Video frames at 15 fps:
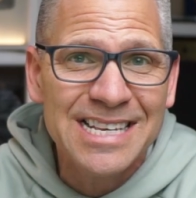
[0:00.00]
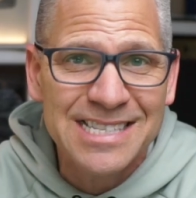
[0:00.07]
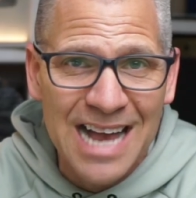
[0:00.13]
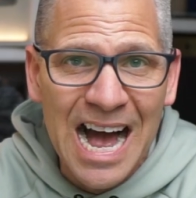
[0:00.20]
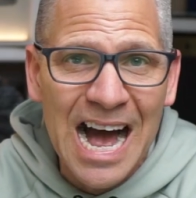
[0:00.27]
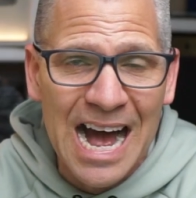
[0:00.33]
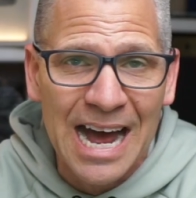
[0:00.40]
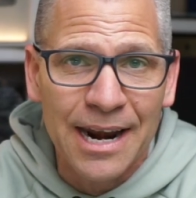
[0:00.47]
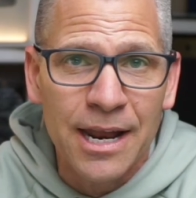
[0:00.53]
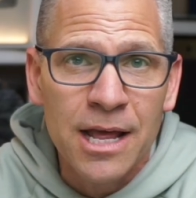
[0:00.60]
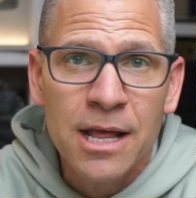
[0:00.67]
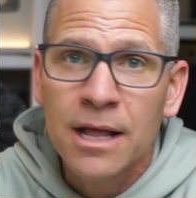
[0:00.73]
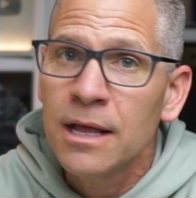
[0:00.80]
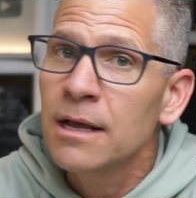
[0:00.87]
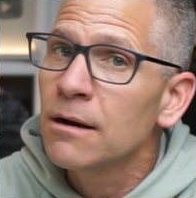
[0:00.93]
on,
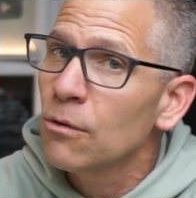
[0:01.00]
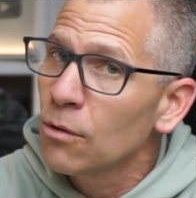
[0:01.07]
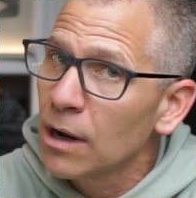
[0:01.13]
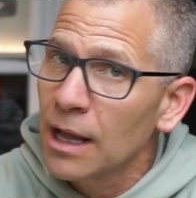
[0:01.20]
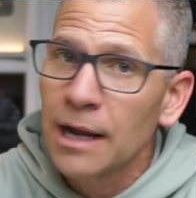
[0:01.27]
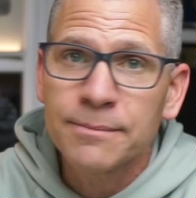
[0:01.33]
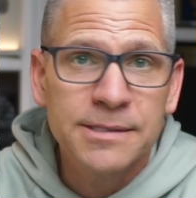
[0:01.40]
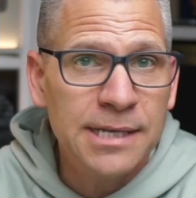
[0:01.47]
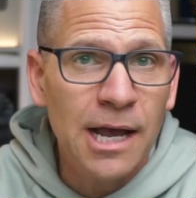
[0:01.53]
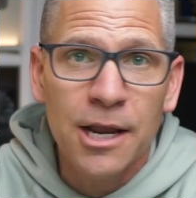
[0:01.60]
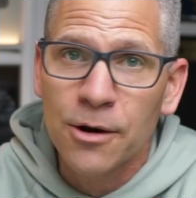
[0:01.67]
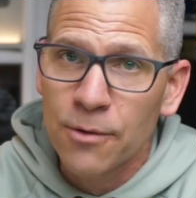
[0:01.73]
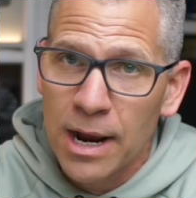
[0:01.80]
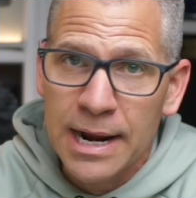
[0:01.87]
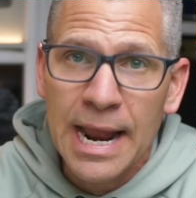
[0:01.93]
well, I'll tell you
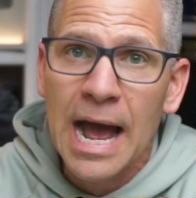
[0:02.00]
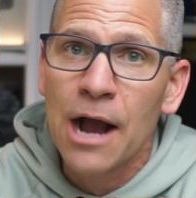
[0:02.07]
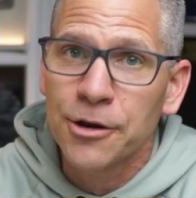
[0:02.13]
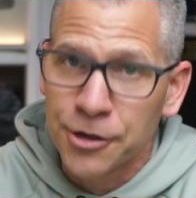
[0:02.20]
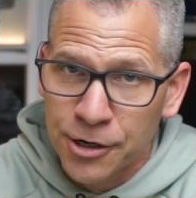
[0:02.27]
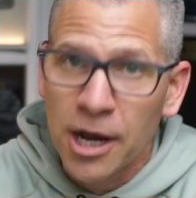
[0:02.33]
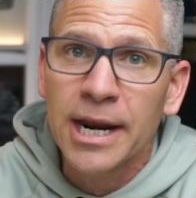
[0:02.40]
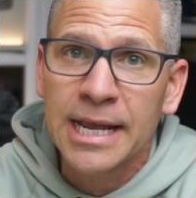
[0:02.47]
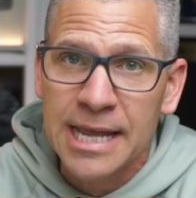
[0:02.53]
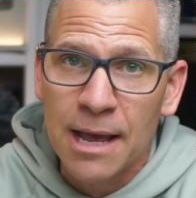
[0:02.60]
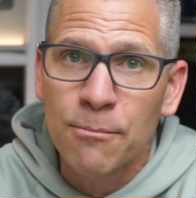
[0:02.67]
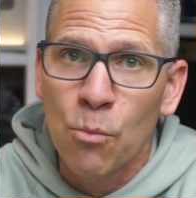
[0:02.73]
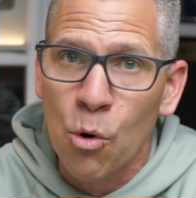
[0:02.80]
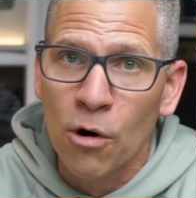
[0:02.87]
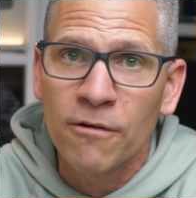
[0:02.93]
right now, you're going to get
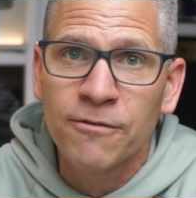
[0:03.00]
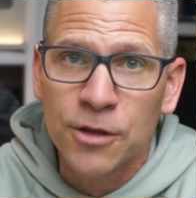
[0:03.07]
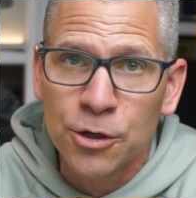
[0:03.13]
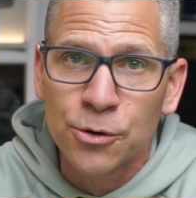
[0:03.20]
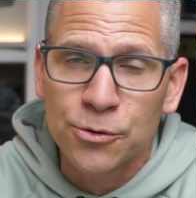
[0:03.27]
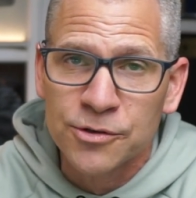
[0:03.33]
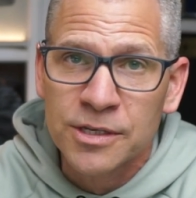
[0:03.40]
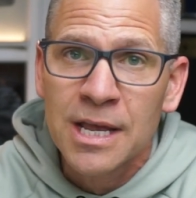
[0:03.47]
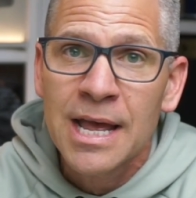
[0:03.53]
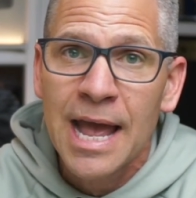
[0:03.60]
more views,